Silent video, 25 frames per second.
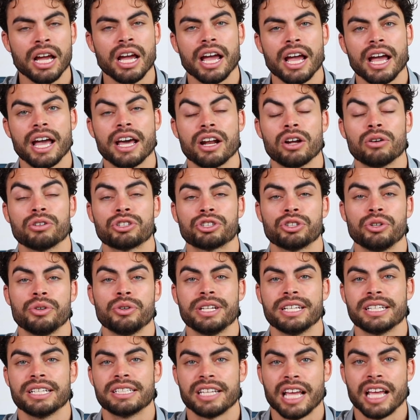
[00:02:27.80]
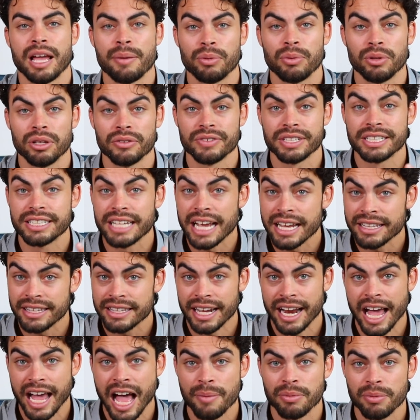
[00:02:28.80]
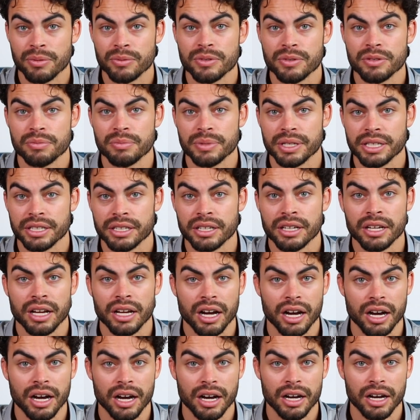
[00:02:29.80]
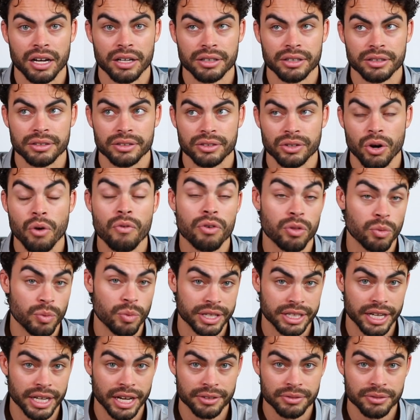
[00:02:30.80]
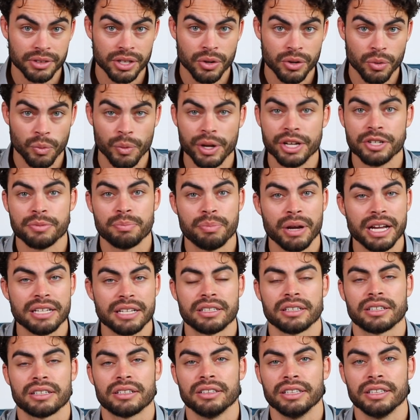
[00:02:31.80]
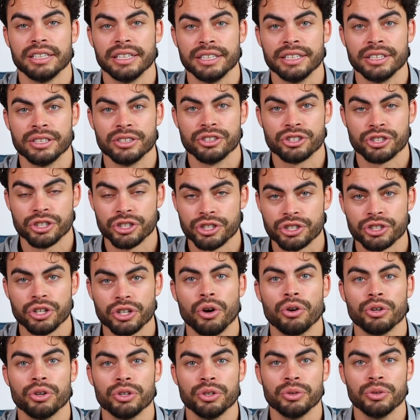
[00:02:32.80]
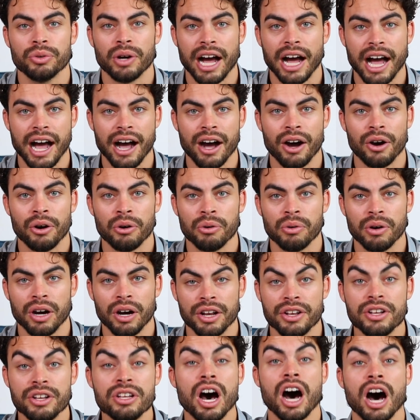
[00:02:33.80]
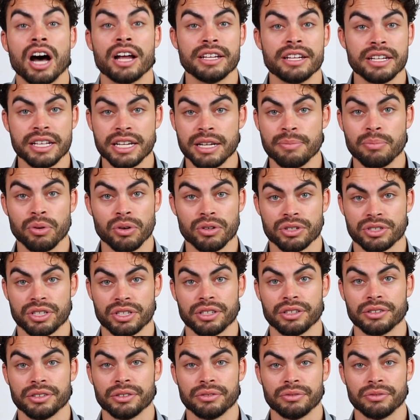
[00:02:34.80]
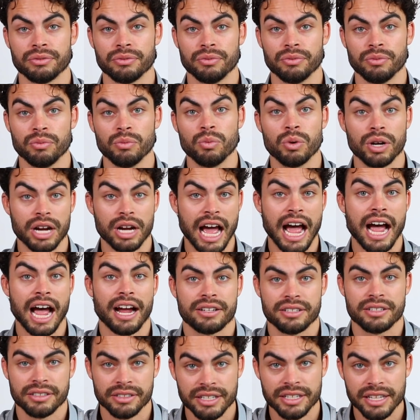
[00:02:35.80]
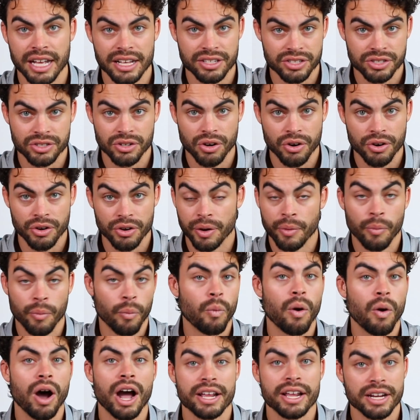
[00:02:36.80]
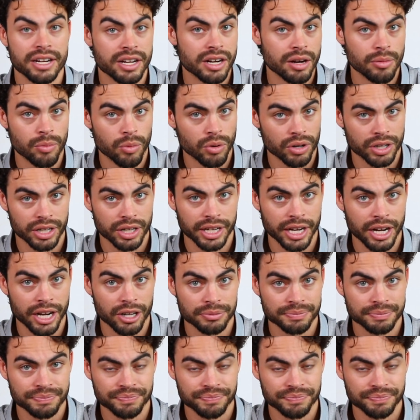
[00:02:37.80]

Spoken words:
And I'll show you an example of a date that happened with me over the weekend, which basically should show you how a non-needy person would act in that scenario and why it ended up working out.